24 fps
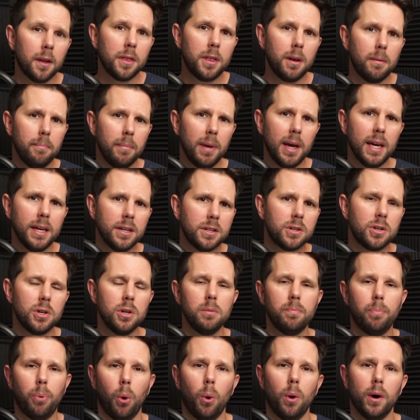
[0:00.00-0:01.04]
the main
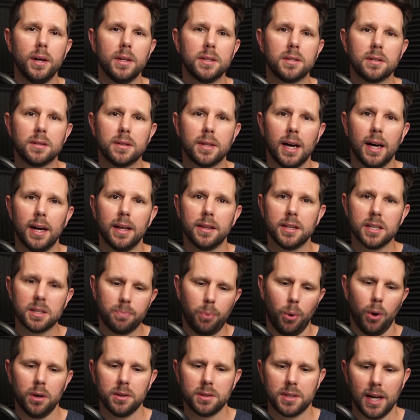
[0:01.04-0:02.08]
two points that this
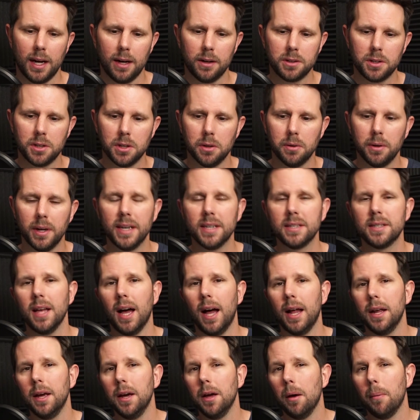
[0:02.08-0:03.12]
boils down to is
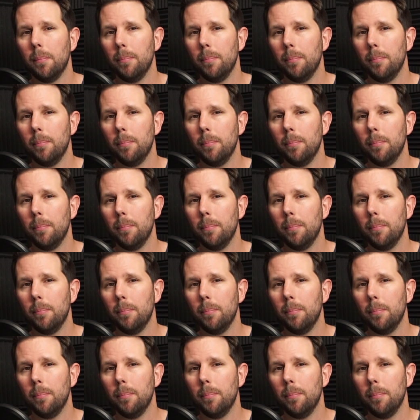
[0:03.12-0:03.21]
that